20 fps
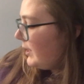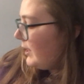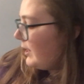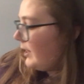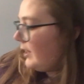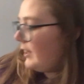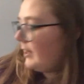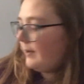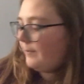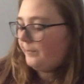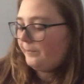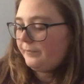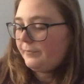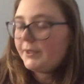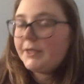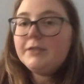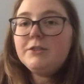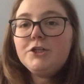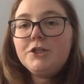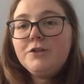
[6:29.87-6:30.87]
um,
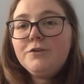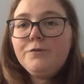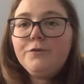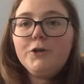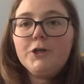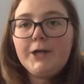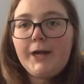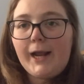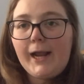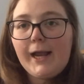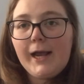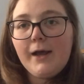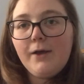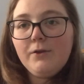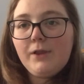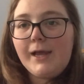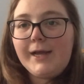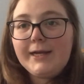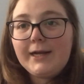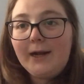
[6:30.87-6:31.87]
just for now,
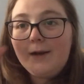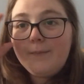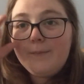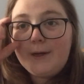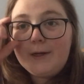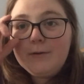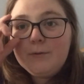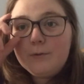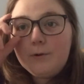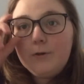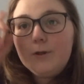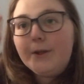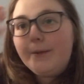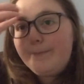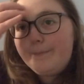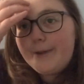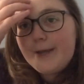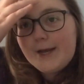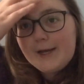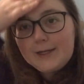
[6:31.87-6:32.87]
like I might roll
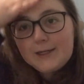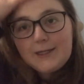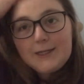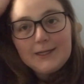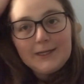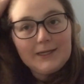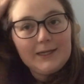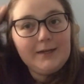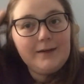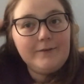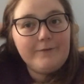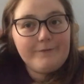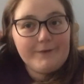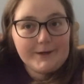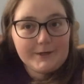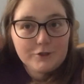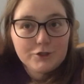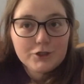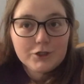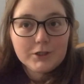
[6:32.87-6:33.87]
them back in
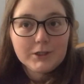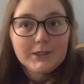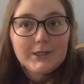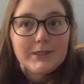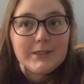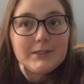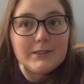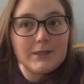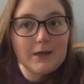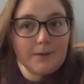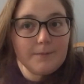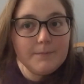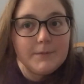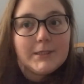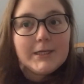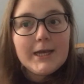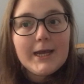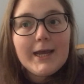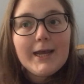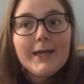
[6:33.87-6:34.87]
eventually
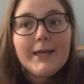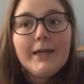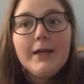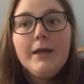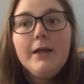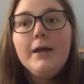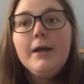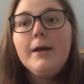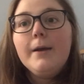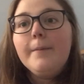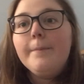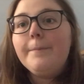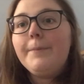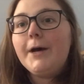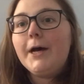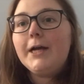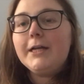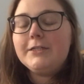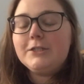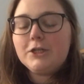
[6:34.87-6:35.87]
someday,
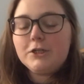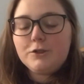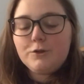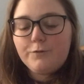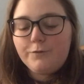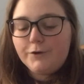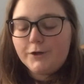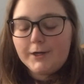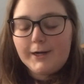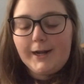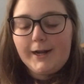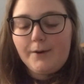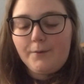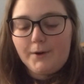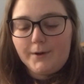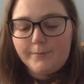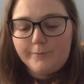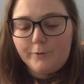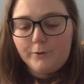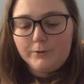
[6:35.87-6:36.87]
but just for now
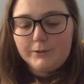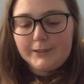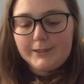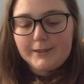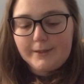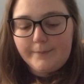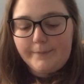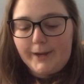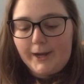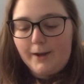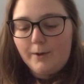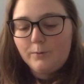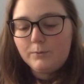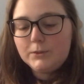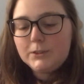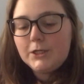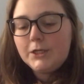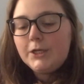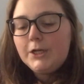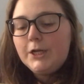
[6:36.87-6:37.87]
I'm rolling them
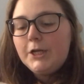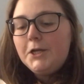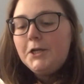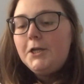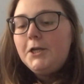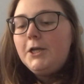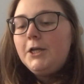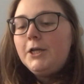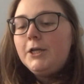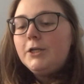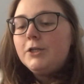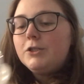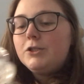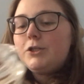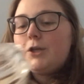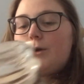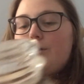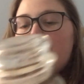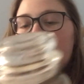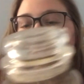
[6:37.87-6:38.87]
out.
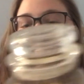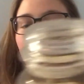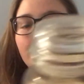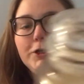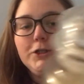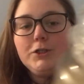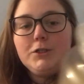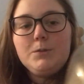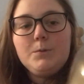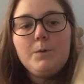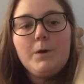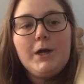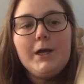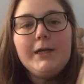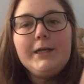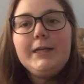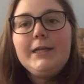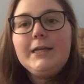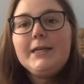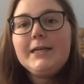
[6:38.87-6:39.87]
So the first
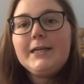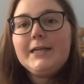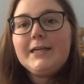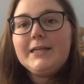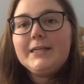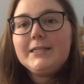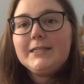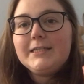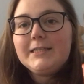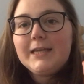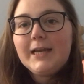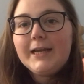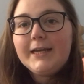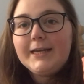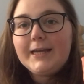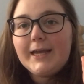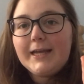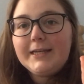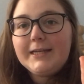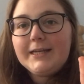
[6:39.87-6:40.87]
one is
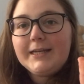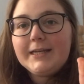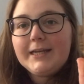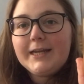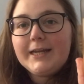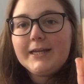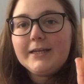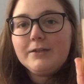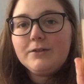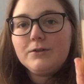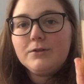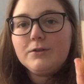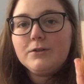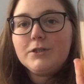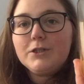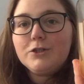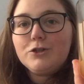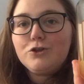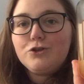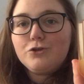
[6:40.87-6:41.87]
Yankee
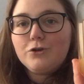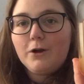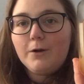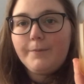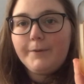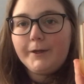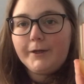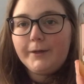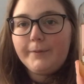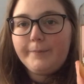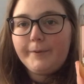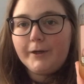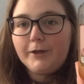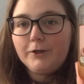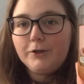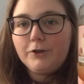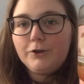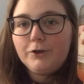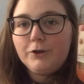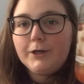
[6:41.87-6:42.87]
Candles Strawberry
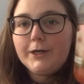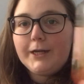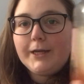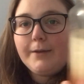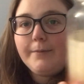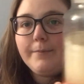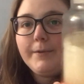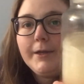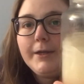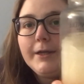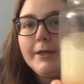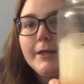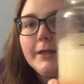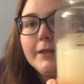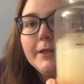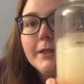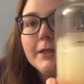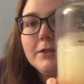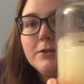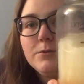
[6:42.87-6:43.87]
Buttercream.
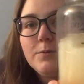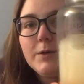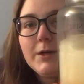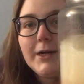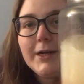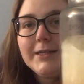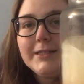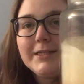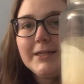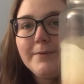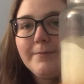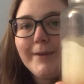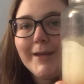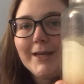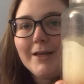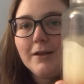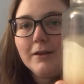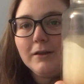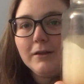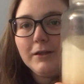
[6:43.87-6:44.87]
This one I did
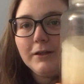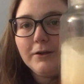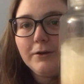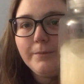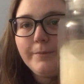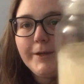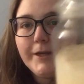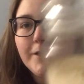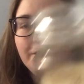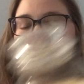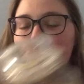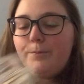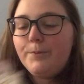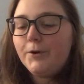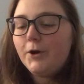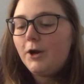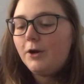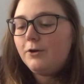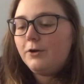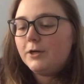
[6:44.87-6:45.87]
make a little bit new
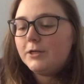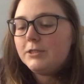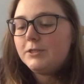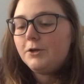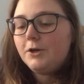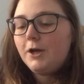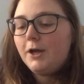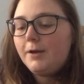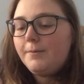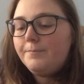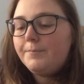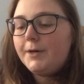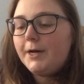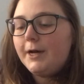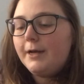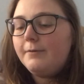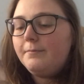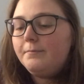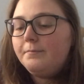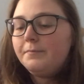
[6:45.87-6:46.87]
progress on,
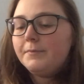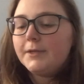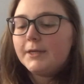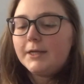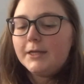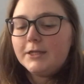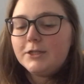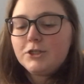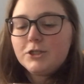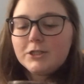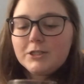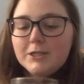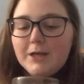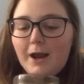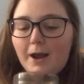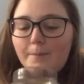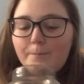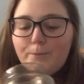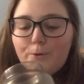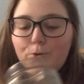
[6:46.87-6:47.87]
but it's just
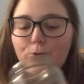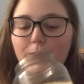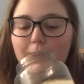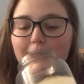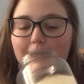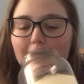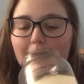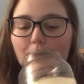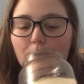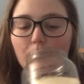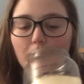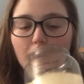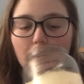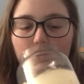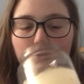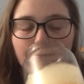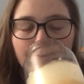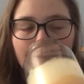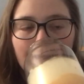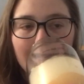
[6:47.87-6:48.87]
not pulling out
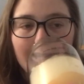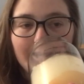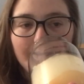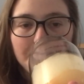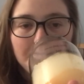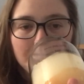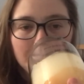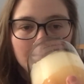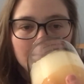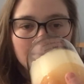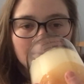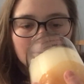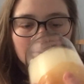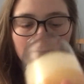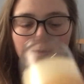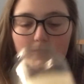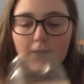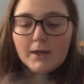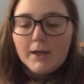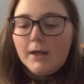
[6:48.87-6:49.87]
all the way.
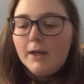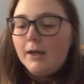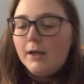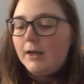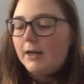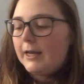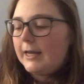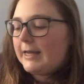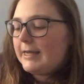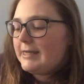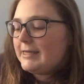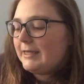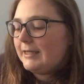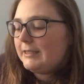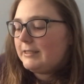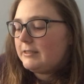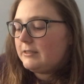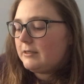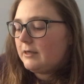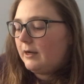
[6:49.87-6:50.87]

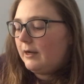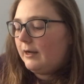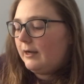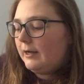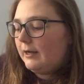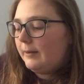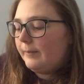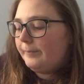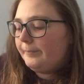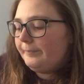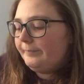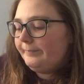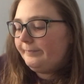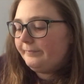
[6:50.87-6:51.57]
And um,